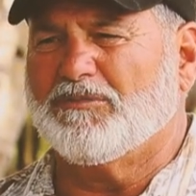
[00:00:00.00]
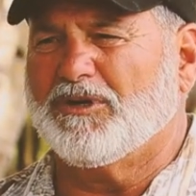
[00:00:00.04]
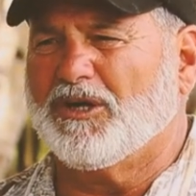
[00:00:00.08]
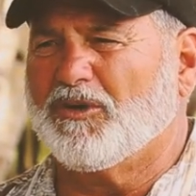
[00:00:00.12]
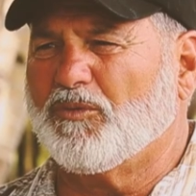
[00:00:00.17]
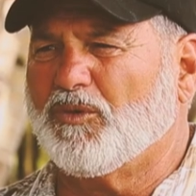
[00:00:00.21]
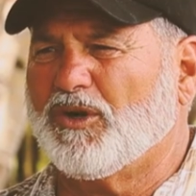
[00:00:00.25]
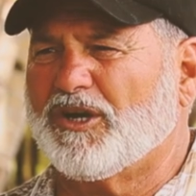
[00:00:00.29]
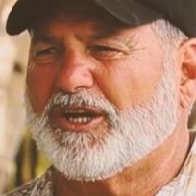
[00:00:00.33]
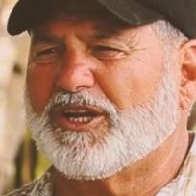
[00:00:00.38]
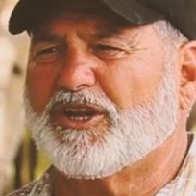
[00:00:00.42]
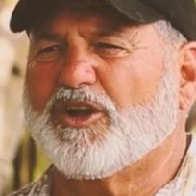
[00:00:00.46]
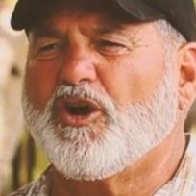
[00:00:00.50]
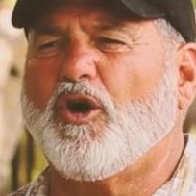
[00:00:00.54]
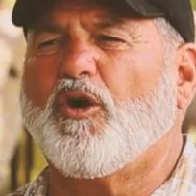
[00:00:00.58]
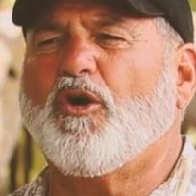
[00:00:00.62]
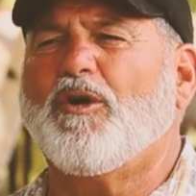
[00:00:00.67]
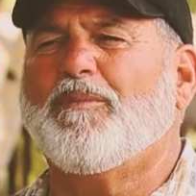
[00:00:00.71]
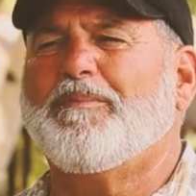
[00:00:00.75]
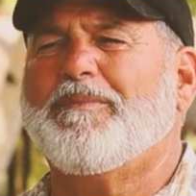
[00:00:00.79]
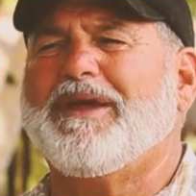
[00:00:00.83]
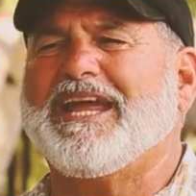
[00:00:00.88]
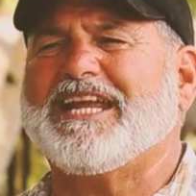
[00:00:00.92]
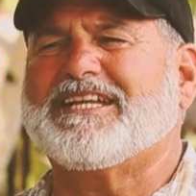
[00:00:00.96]
but we're to
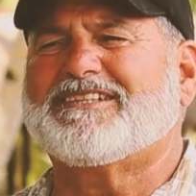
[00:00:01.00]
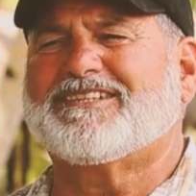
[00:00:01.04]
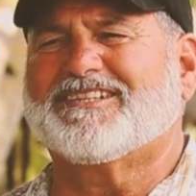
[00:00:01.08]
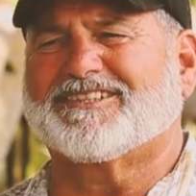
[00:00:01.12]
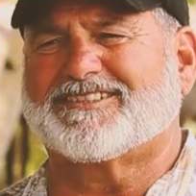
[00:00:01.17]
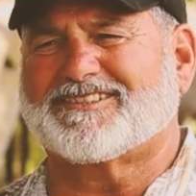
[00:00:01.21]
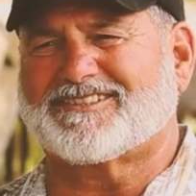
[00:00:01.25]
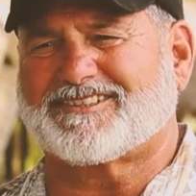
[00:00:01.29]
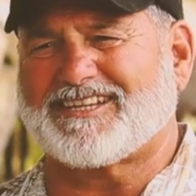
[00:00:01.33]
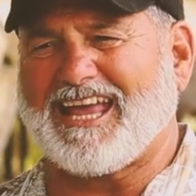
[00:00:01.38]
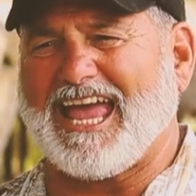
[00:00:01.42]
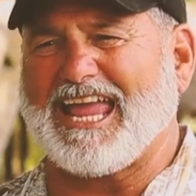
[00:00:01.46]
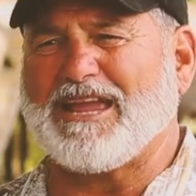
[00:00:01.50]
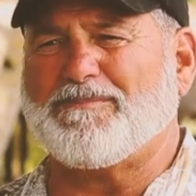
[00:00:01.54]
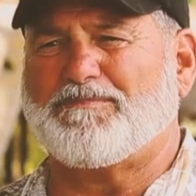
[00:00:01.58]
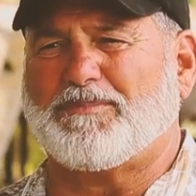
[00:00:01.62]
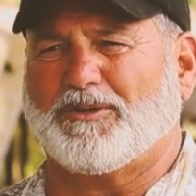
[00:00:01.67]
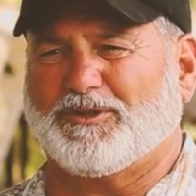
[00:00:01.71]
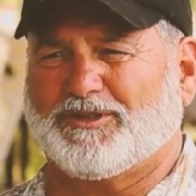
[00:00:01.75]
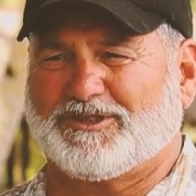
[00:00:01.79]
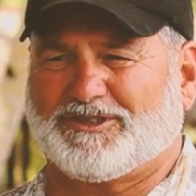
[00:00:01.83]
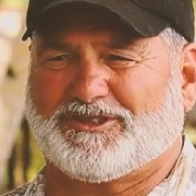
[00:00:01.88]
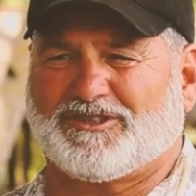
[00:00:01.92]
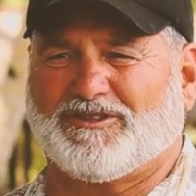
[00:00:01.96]
go and make
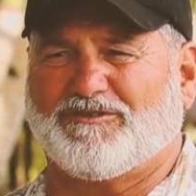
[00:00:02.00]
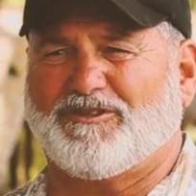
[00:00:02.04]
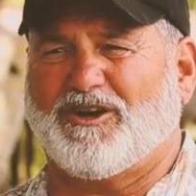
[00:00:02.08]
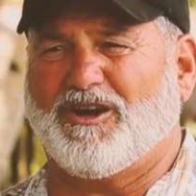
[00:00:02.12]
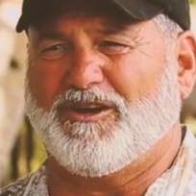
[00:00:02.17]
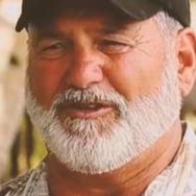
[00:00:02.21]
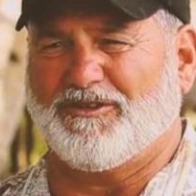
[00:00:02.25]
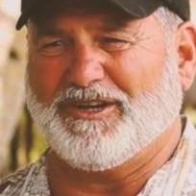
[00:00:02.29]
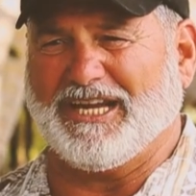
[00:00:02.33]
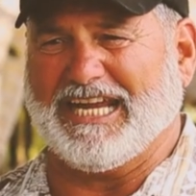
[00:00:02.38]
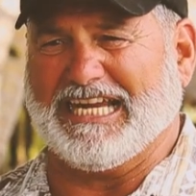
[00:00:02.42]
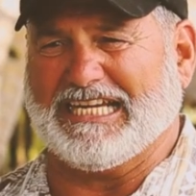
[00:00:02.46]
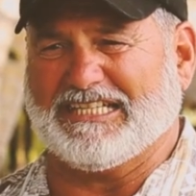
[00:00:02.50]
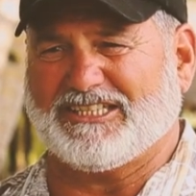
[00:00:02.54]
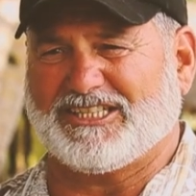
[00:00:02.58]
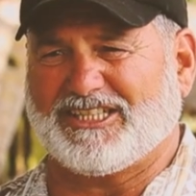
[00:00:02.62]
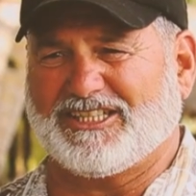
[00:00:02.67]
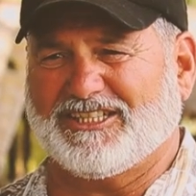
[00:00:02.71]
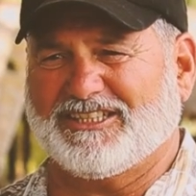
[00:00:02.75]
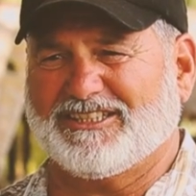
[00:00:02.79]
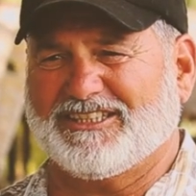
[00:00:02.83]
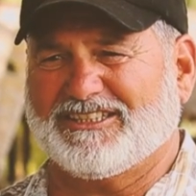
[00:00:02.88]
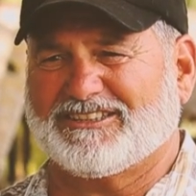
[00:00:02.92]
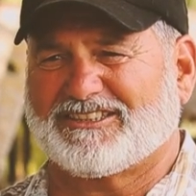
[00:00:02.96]
disciples of all
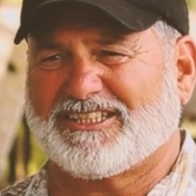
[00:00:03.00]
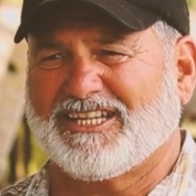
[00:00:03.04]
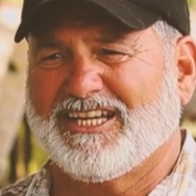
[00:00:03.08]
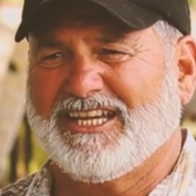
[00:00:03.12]
nations.